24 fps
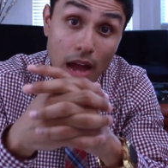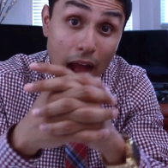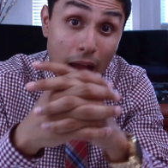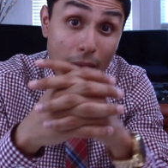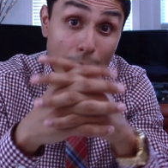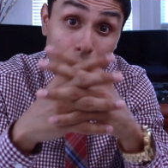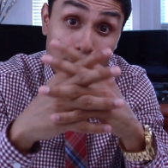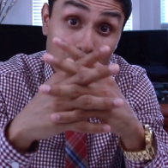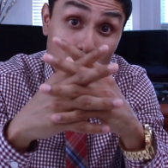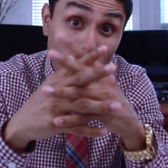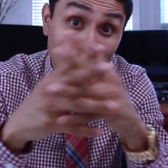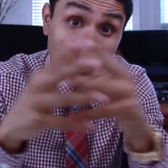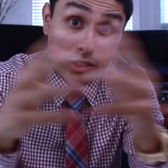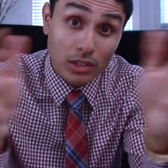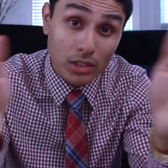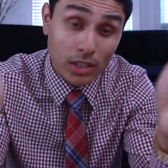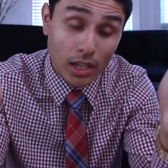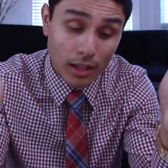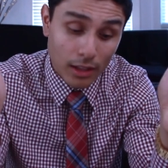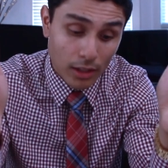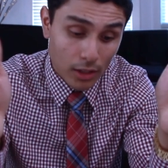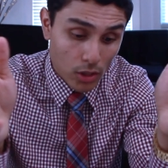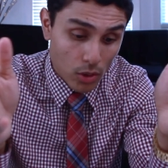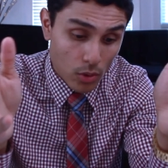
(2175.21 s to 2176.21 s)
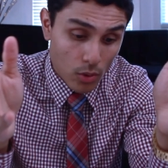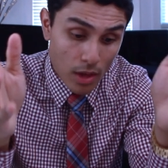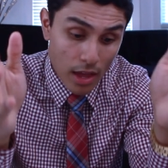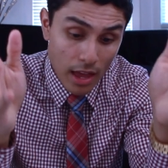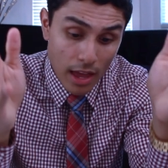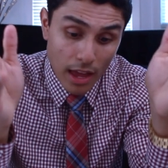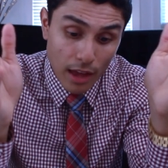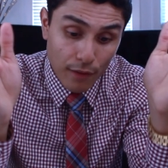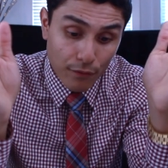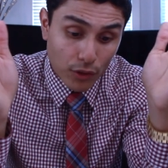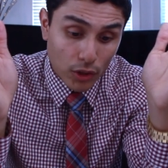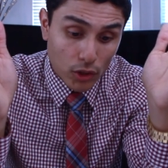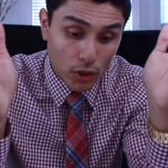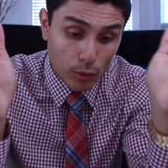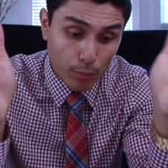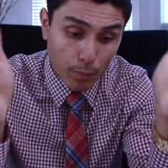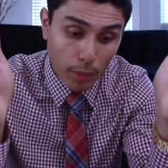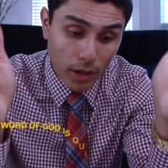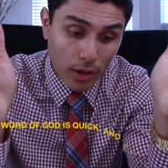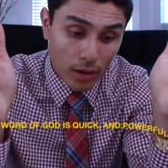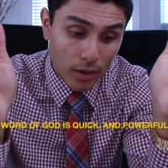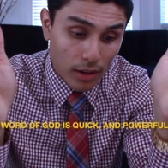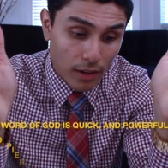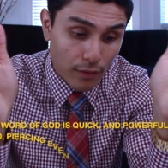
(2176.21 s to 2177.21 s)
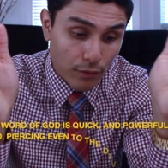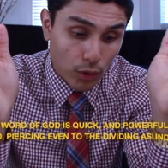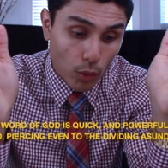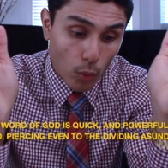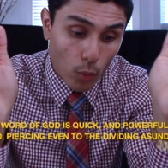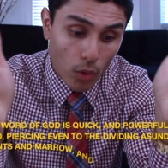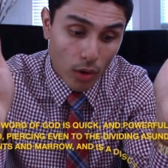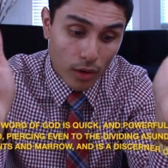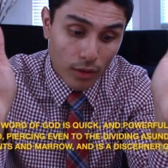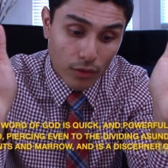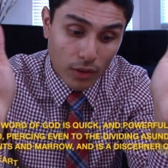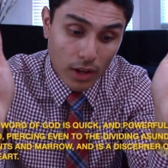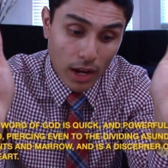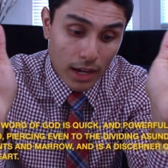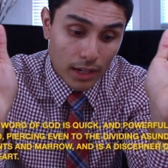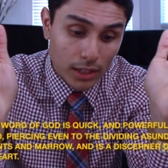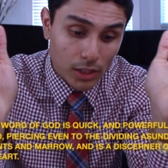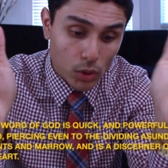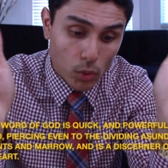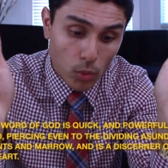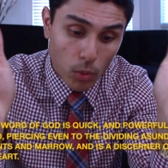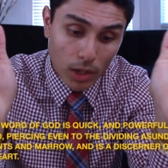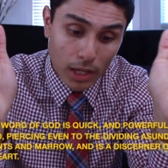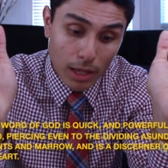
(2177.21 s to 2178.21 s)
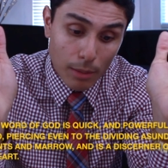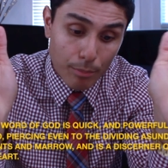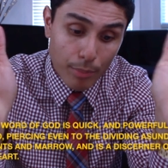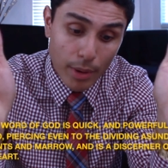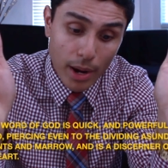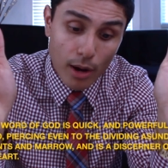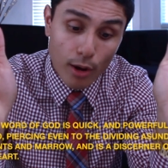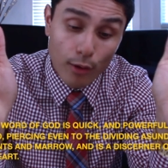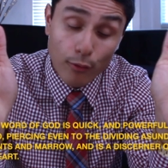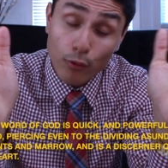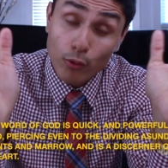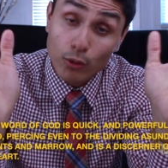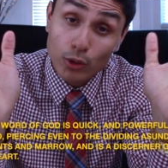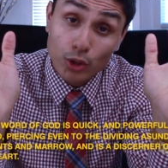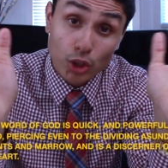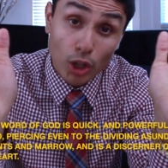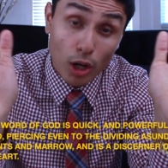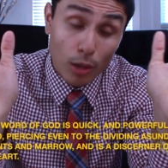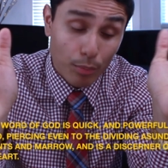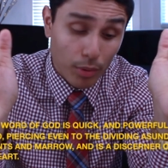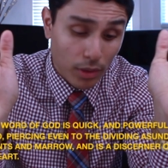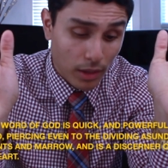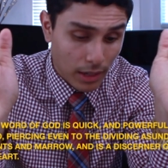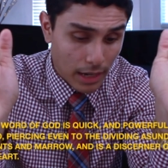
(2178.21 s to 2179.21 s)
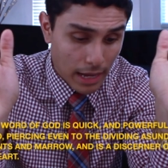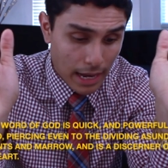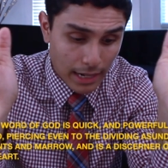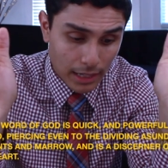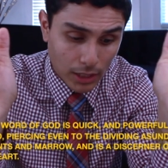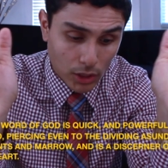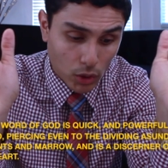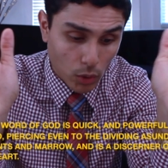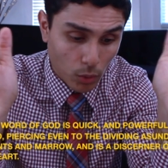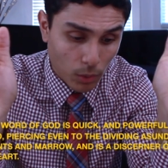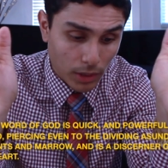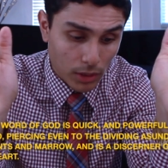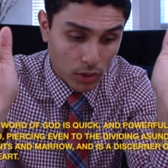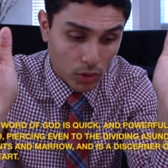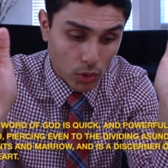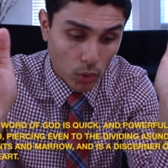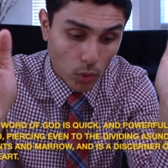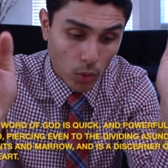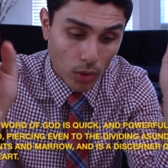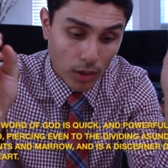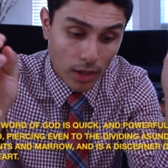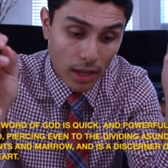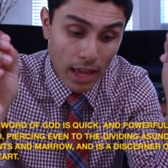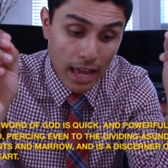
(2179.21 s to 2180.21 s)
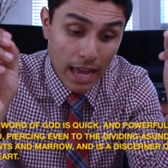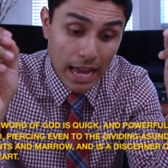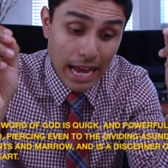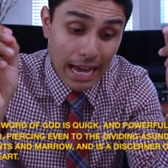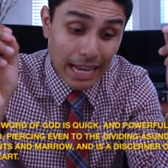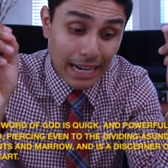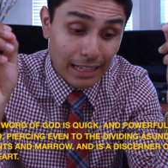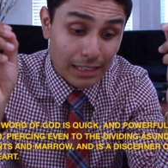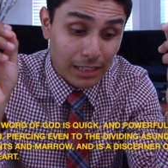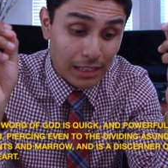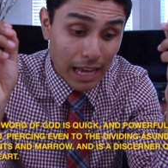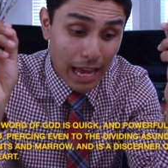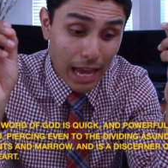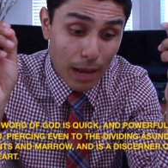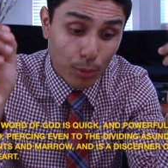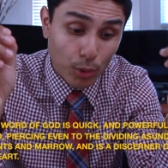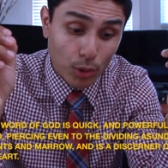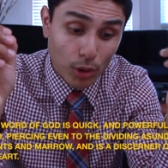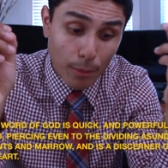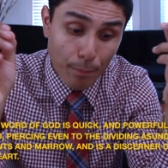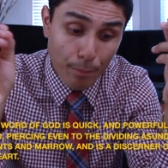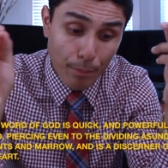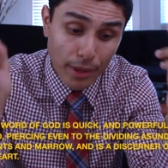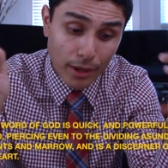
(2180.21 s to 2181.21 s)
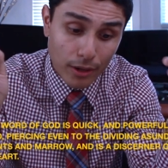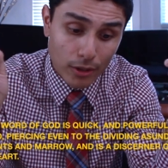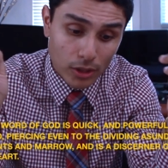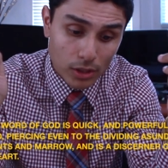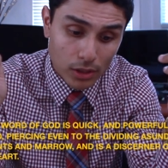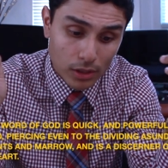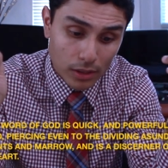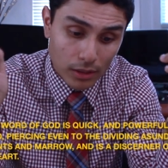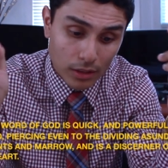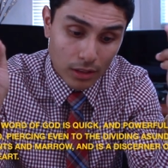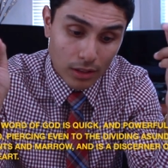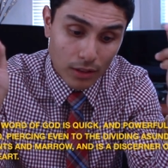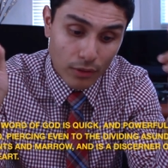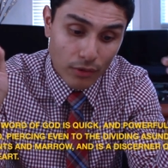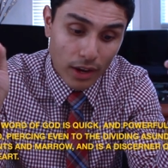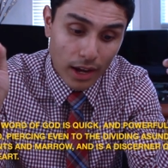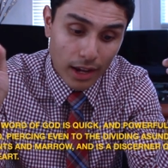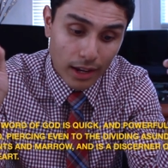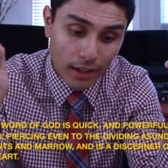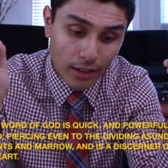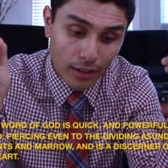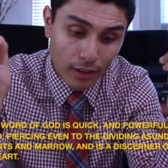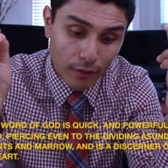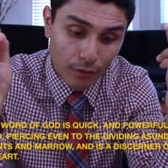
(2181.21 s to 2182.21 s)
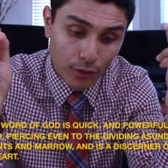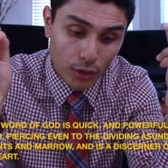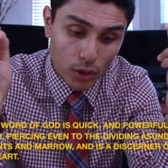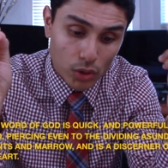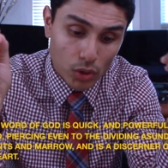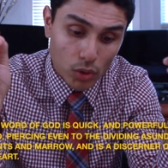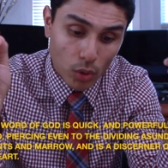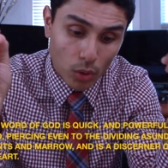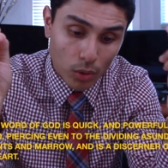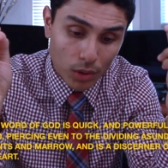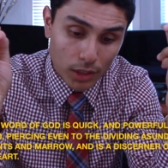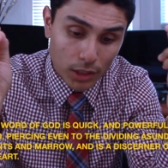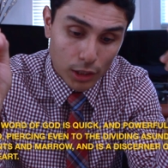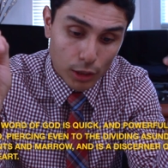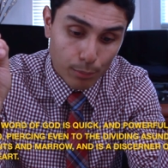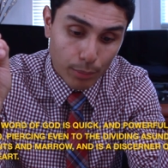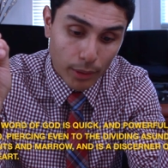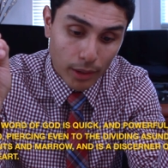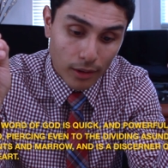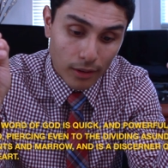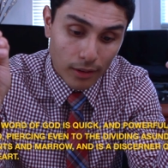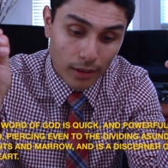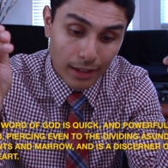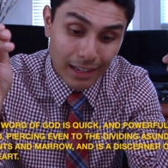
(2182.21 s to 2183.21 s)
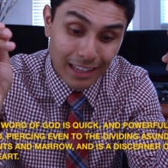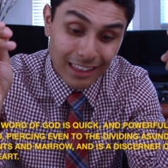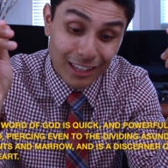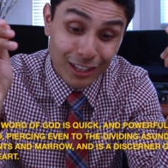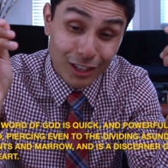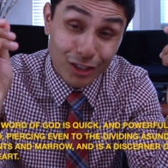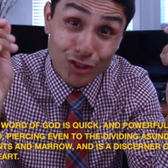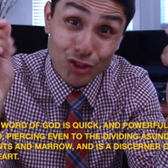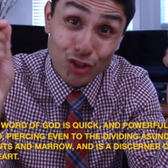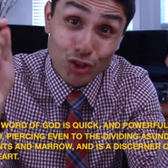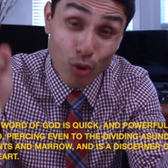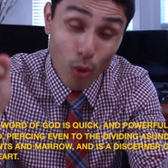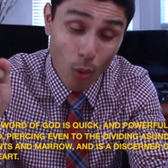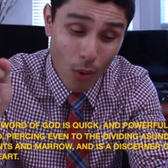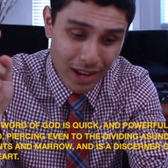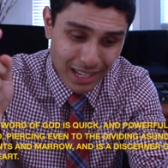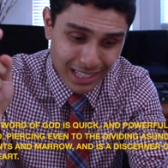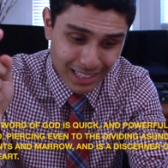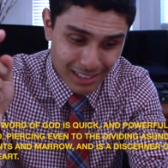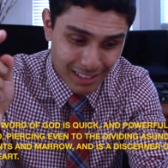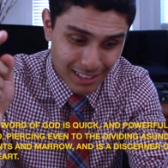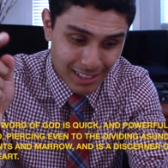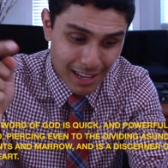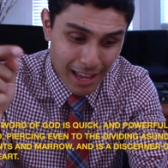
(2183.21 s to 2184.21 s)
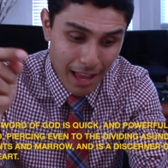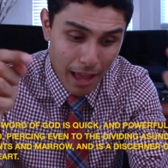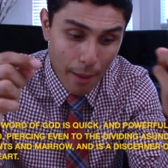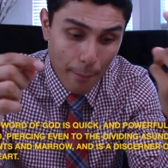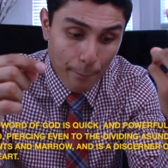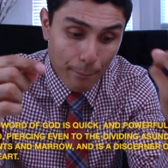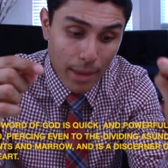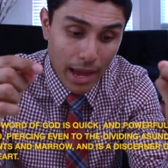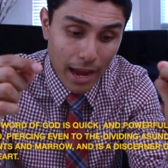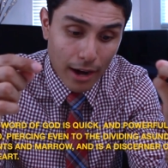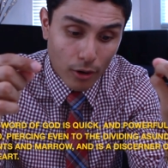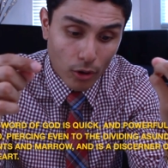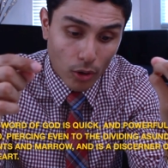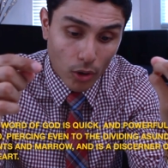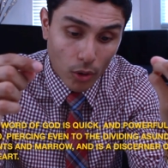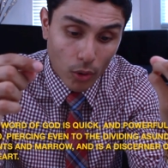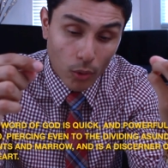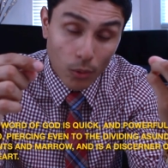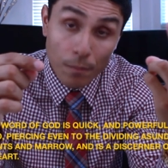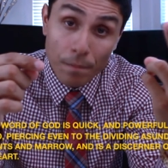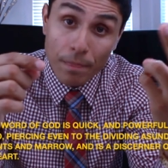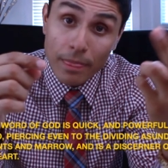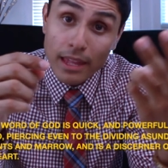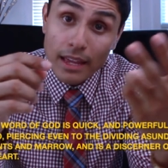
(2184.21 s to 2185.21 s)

I'm just telling you, if the Spirit, if the Word of God is quick and powerful and sharper than any two-edged sword, and it's able to pierce the dividing of the soul and spirit, the joints, marrow,